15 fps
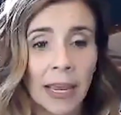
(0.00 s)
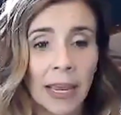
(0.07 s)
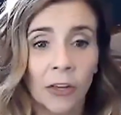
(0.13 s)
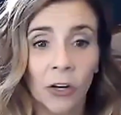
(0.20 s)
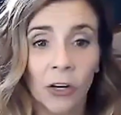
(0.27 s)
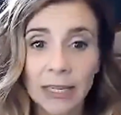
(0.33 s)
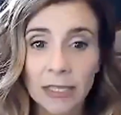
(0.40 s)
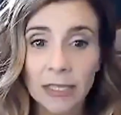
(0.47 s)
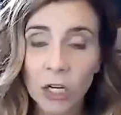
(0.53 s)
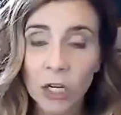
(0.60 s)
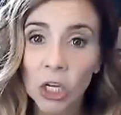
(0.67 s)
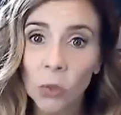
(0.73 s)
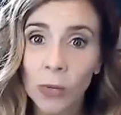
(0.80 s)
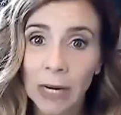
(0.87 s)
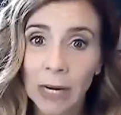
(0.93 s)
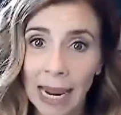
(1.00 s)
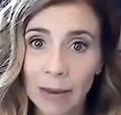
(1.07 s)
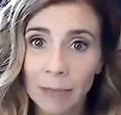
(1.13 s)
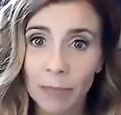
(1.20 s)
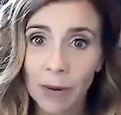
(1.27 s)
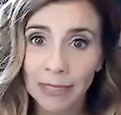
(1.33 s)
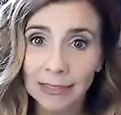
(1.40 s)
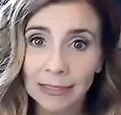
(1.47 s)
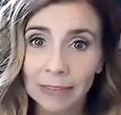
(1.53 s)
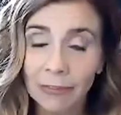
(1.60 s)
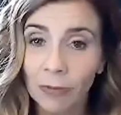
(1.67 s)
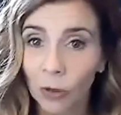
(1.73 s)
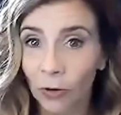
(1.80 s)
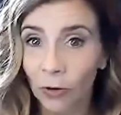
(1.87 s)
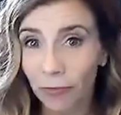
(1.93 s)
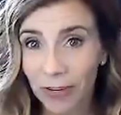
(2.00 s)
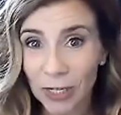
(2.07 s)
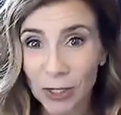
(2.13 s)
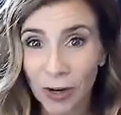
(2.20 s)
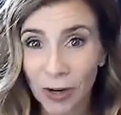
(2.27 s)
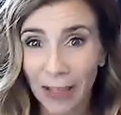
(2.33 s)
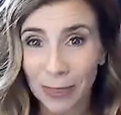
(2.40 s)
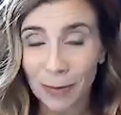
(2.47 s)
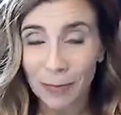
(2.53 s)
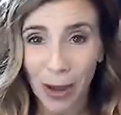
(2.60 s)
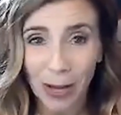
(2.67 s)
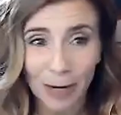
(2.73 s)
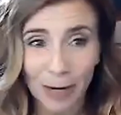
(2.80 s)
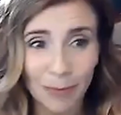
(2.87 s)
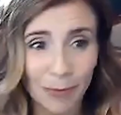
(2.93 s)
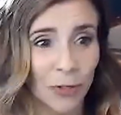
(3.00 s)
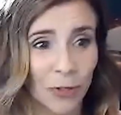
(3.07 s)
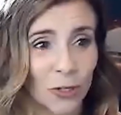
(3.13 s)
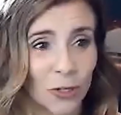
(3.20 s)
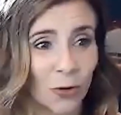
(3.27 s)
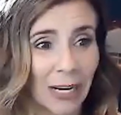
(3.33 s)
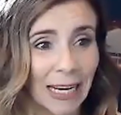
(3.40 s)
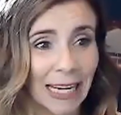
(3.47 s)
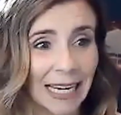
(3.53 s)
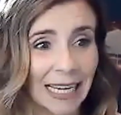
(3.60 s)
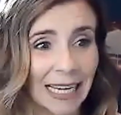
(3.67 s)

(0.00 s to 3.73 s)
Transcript: There is a Q and A button or a feature at the bottom of your screen